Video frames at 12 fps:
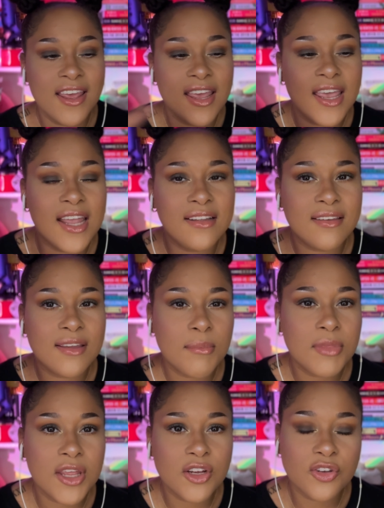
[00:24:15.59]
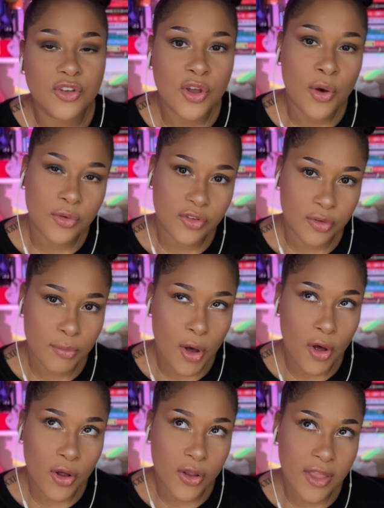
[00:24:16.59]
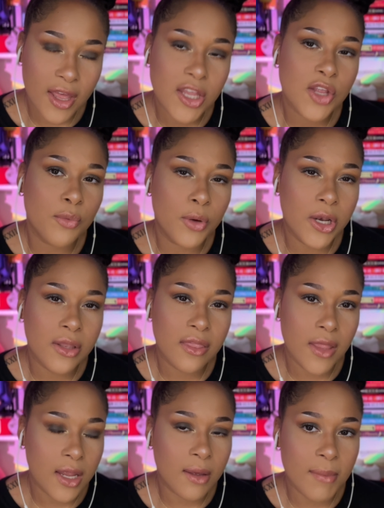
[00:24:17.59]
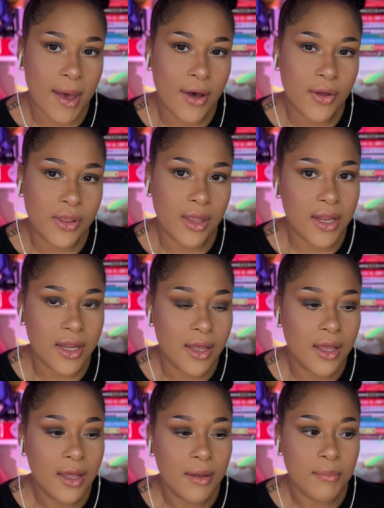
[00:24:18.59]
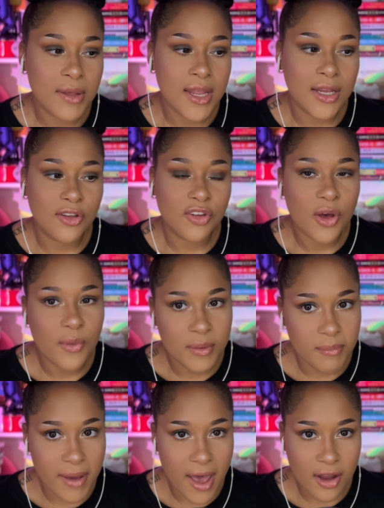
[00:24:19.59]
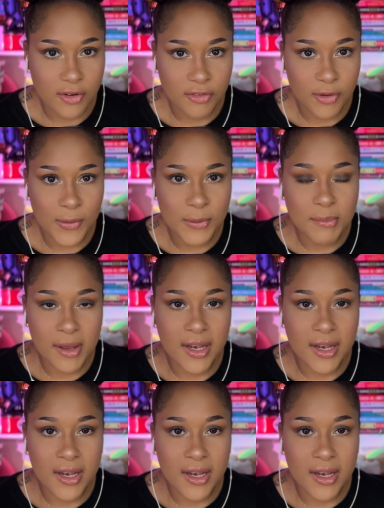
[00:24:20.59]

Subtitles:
it's something so small that you wouldn't think about, like, being so impactful, but